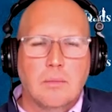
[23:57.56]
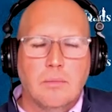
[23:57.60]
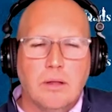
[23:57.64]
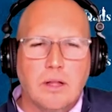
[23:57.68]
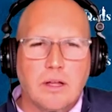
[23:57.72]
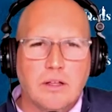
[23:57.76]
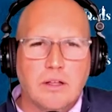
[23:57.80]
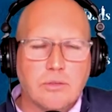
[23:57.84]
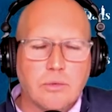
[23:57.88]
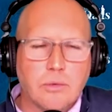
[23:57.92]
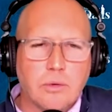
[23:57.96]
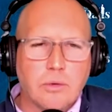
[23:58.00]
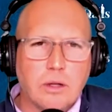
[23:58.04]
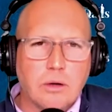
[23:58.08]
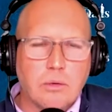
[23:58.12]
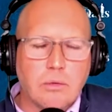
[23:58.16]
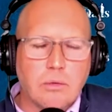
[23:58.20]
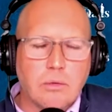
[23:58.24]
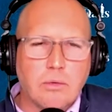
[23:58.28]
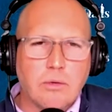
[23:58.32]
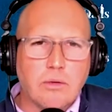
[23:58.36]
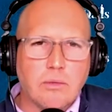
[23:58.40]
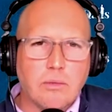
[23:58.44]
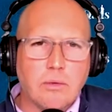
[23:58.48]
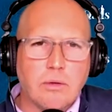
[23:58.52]
Plus,
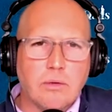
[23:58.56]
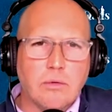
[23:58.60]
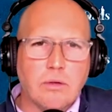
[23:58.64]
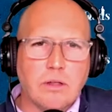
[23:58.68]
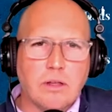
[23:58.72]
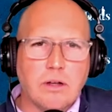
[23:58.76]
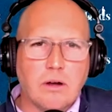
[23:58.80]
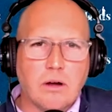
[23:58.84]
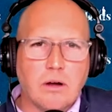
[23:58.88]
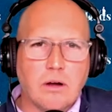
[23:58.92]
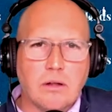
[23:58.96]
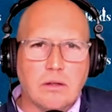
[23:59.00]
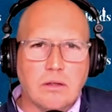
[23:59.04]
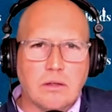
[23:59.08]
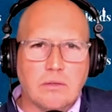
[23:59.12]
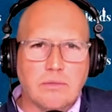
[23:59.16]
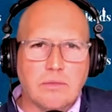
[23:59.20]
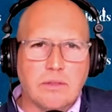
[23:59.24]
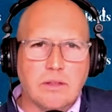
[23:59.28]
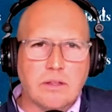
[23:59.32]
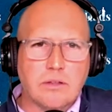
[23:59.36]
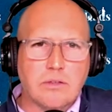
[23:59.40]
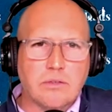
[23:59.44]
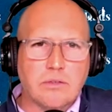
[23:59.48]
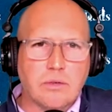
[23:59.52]
when we read all of
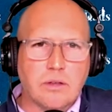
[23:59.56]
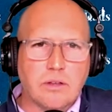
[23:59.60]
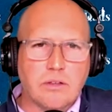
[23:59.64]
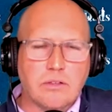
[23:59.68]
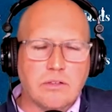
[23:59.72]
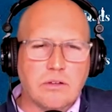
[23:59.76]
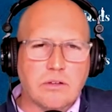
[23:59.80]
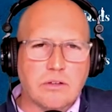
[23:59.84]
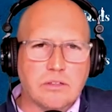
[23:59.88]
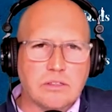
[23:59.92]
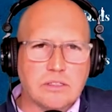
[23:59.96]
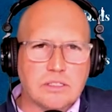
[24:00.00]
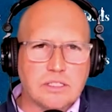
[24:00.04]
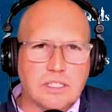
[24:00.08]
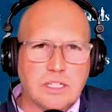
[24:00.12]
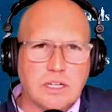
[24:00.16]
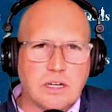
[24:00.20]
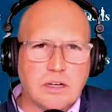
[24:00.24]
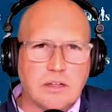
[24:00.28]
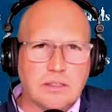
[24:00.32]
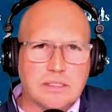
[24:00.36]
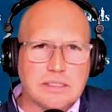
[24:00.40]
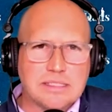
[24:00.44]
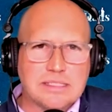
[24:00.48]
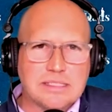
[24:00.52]
this research and see
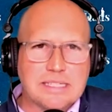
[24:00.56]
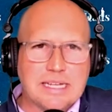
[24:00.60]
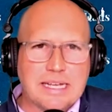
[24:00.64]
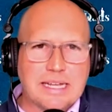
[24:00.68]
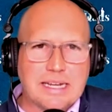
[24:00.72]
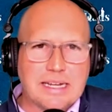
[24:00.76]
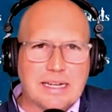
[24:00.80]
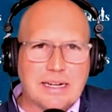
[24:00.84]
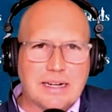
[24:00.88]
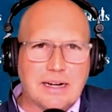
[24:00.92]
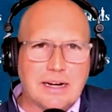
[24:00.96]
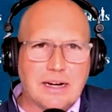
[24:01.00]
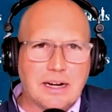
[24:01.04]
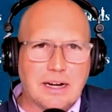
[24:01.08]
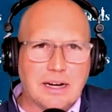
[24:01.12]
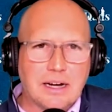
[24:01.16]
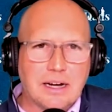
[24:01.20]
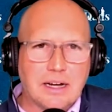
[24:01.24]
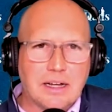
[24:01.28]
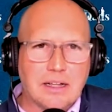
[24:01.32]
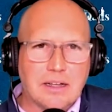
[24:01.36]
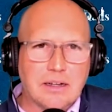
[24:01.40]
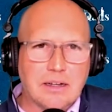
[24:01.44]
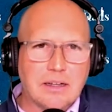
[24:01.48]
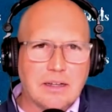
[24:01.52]
all this data
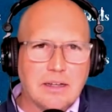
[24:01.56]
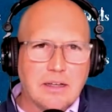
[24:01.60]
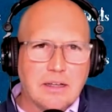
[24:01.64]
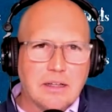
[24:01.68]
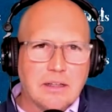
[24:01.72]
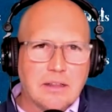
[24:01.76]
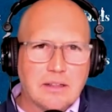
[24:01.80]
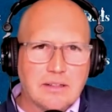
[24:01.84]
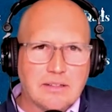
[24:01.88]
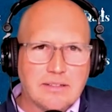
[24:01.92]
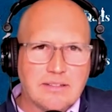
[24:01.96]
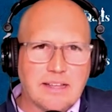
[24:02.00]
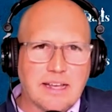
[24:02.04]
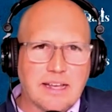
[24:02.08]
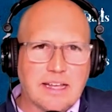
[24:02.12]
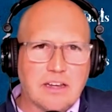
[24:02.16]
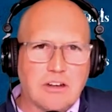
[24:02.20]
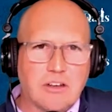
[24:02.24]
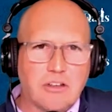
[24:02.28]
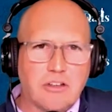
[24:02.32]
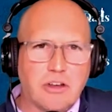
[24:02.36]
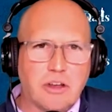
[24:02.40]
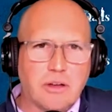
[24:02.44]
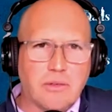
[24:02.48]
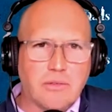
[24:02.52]
on the second
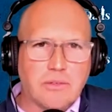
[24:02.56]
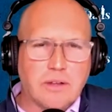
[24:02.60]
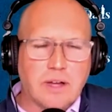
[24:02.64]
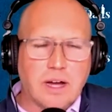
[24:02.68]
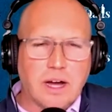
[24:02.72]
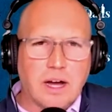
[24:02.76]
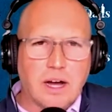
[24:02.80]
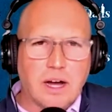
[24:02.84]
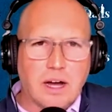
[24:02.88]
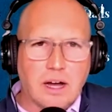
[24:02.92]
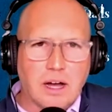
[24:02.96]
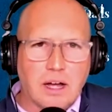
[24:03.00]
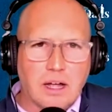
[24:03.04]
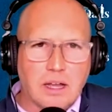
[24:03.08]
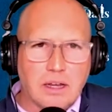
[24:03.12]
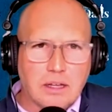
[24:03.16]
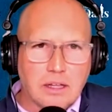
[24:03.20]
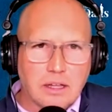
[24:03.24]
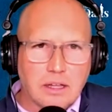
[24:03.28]
shift, on,